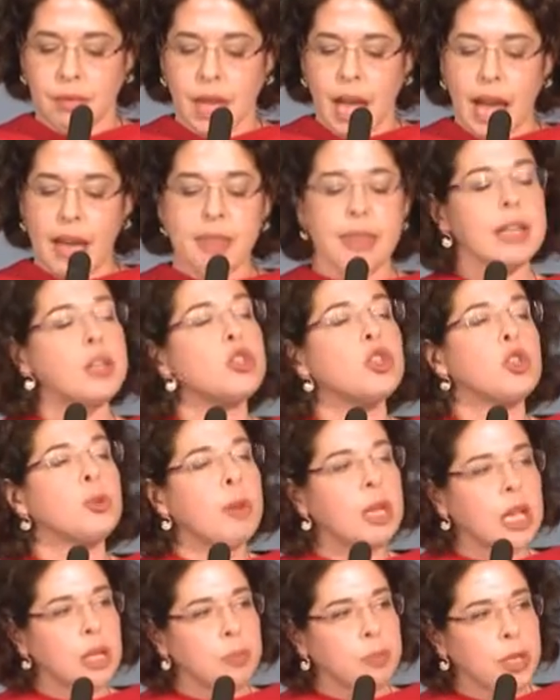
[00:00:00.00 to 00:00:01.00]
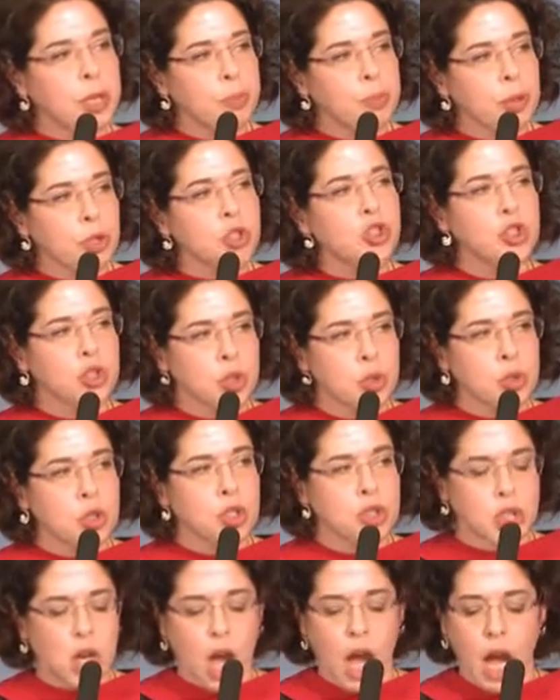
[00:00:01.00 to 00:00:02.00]
I think too many people choose
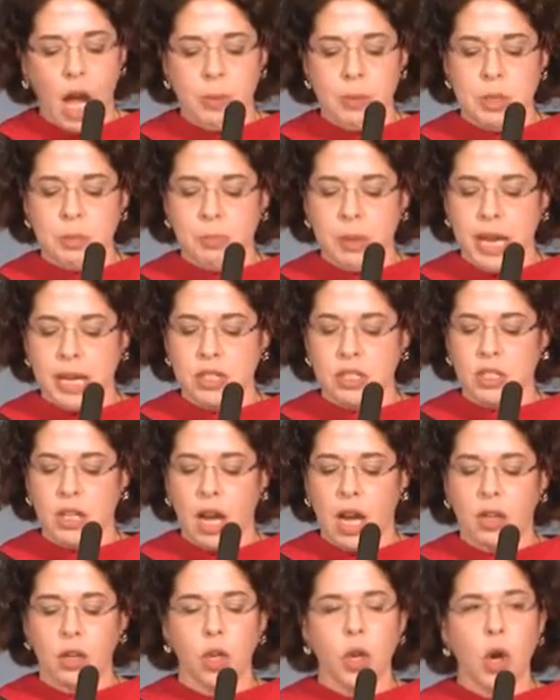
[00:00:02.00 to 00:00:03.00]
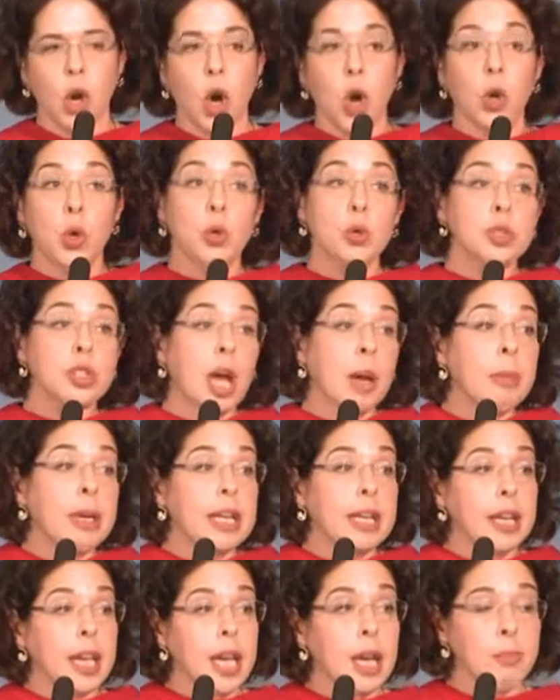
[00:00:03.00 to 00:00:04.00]
jobs based on who's coming
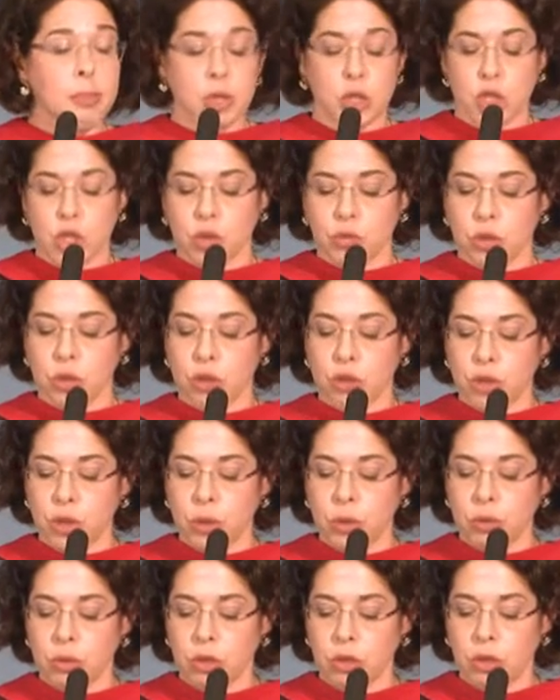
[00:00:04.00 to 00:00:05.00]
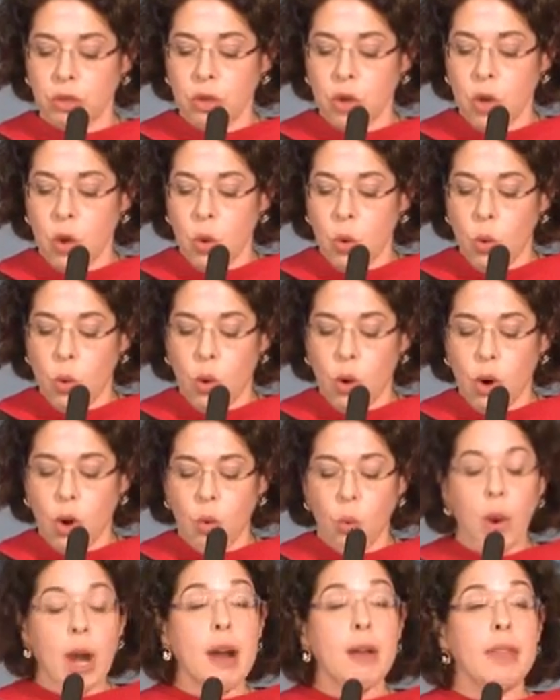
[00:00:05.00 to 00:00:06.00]
to campus to recruit, or
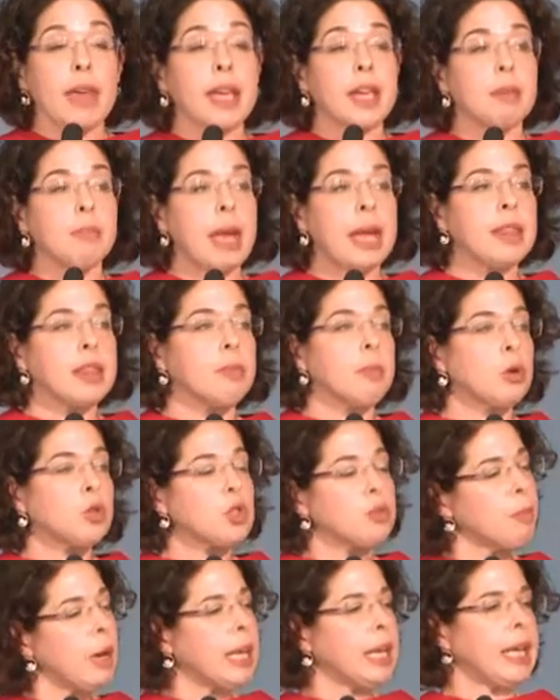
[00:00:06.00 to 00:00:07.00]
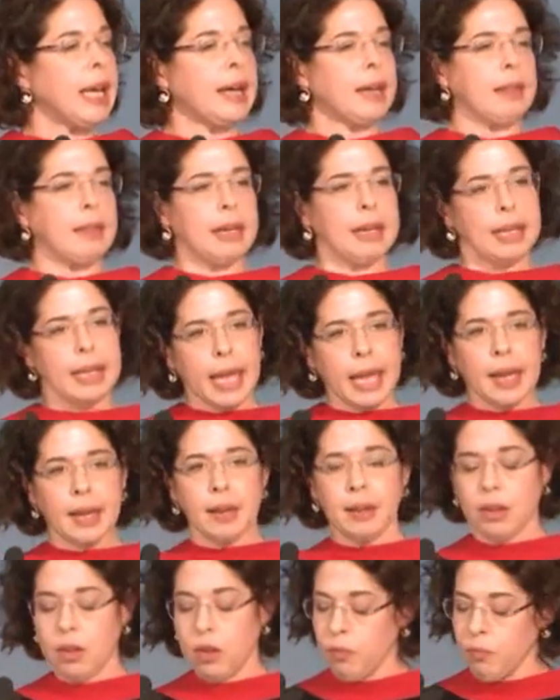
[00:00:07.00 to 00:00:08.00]
where they can make the most money out of the gate,
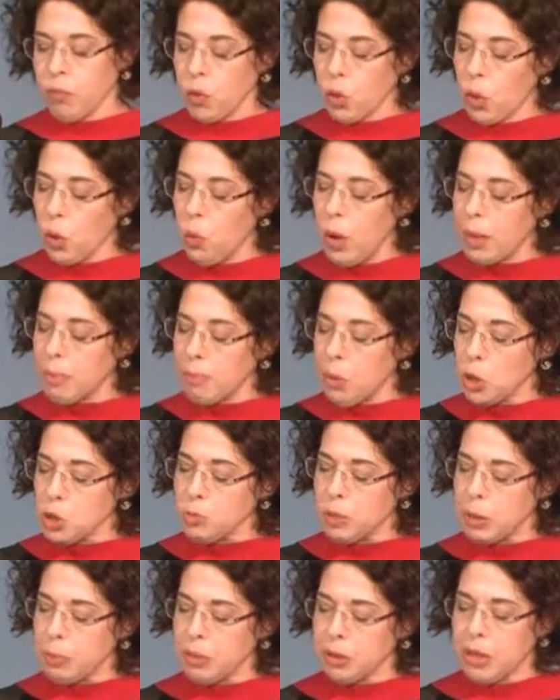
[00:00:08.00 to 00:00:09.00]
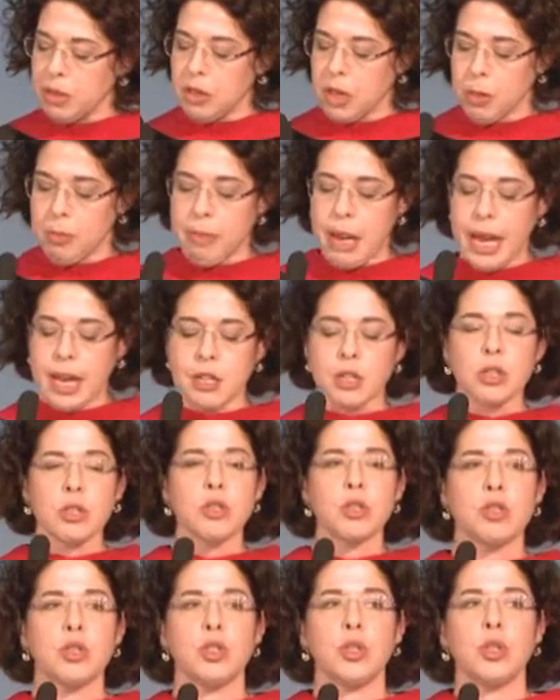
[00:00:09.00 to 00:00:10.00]
or what most people in their
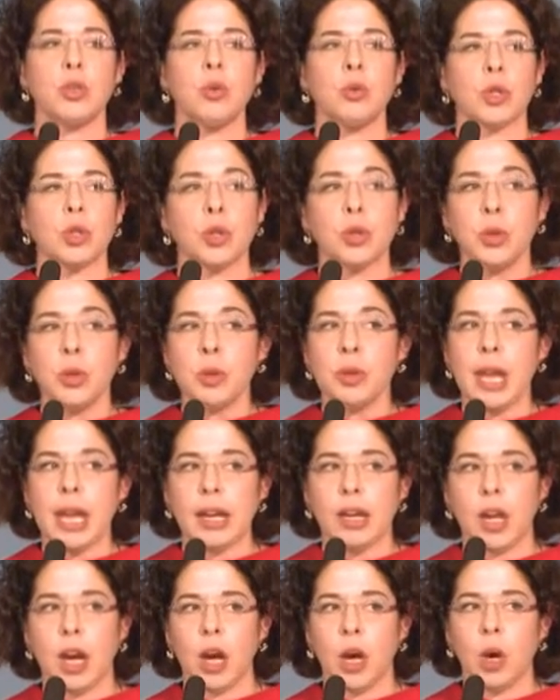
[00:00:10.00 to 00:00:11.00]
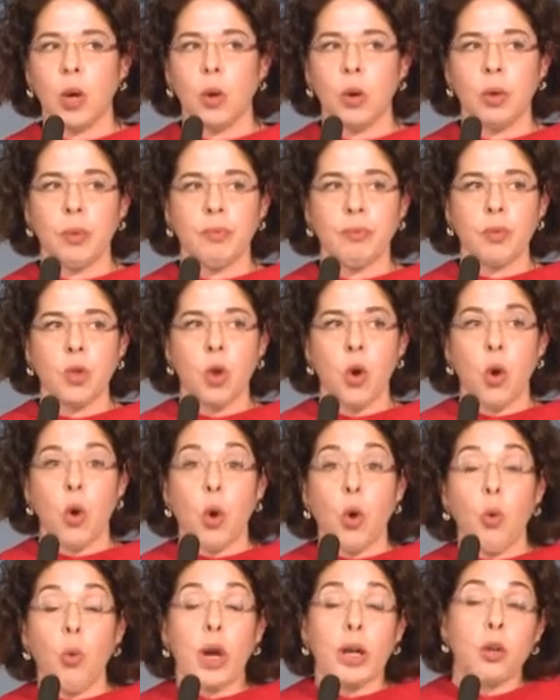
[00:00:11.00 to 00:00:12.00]
majors do, or who they know,
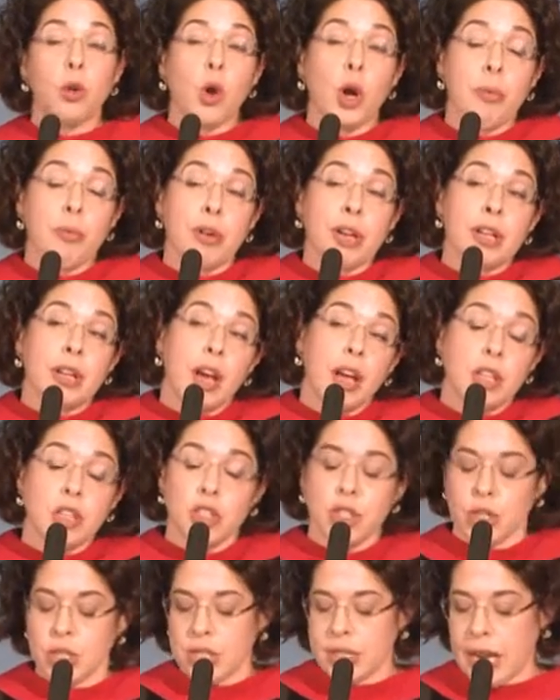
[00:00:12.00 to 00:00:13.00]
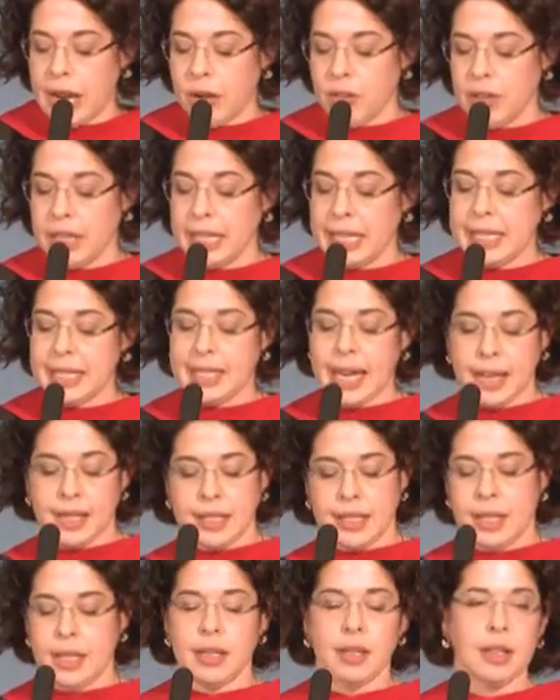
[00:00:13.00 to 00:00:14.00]
or what corporate cultures sound really
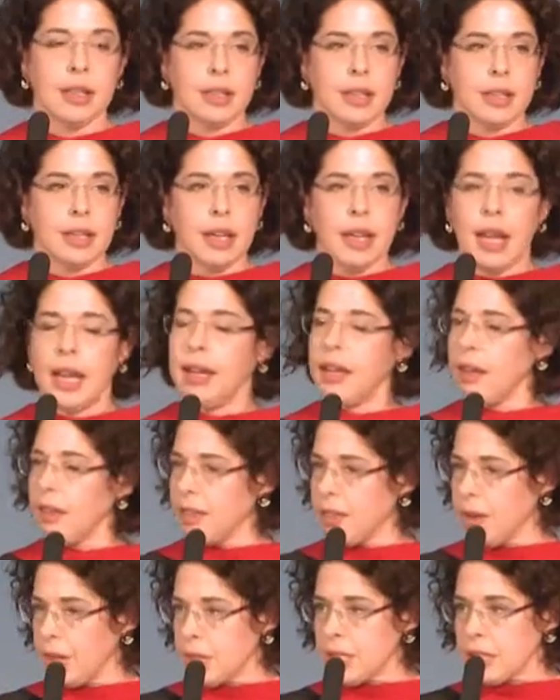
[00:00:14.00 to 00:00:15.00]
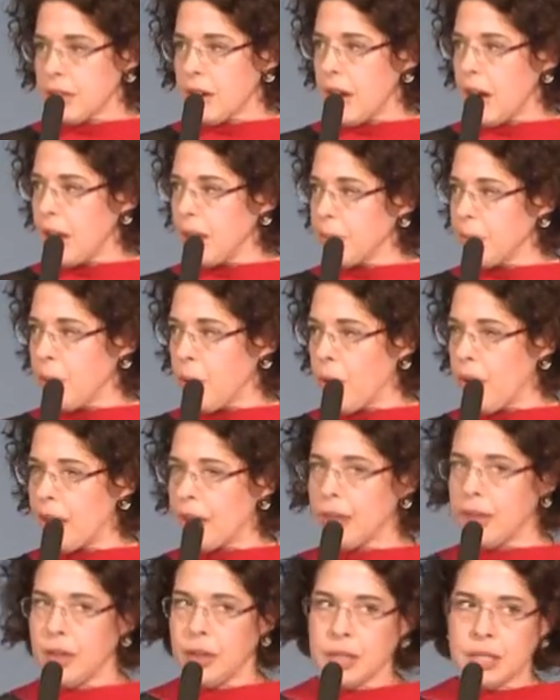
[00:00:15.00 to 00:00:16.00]
sexy. And you know, those are all
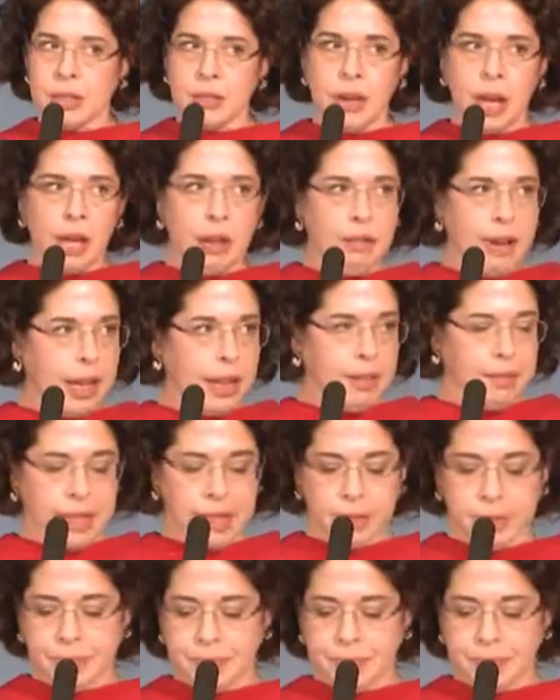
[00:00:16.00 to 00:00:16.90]
important, those are all relevant.